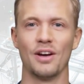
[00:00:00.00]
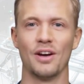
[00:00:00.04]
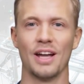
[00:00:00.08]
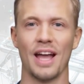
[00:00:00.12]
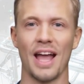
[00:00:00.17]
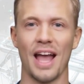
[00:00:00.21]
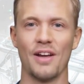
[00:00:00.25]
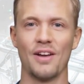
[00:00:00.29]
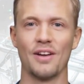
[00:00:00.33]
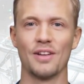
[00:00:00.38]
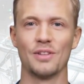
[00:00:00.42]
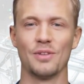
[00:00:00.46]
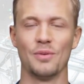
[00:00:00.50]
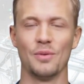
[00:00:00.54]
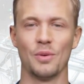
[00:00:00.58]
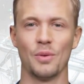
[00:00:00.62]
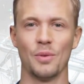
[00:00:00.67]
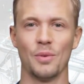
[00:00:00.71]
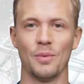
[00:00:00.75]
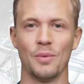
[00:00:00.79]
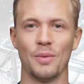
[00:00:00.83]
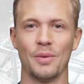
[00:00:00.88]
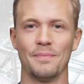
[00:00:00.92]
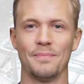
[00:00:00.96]
are carried
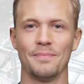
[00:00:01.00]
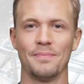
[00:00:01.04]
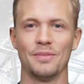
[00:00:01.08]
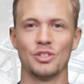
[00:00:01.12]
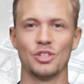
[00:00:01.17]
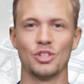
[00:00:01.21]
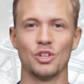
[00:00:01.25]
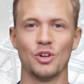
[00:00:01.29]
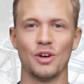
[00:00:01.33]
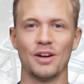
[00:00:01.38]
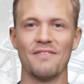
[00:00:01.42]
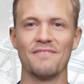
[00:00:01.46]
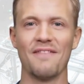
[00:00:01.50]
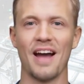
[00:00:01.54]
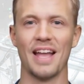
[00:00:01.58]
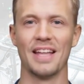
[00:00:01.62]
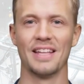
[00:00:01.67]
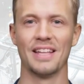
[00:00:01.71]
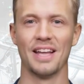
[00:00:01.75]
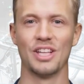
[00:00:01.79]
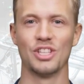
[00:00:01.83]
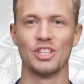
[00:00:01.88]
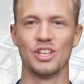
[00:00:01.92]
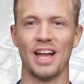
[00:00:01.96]
through during
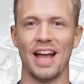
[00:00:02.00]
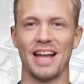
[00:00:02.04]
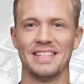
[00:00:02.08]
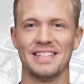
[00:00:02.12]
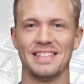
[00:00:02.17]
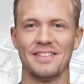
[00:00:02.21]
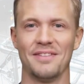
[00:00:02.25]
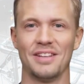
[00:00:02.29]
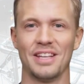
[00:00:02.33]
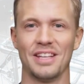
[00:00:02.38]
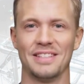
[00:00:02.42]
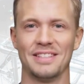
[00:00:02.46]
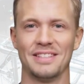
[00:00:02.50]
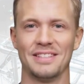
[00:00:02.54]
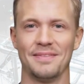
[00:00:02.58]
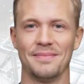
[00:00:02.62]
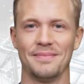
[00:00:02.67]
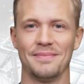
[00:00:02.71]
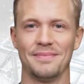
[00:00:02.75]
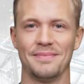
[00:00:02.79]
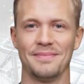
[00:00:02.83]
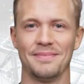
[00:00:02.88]
validation activities.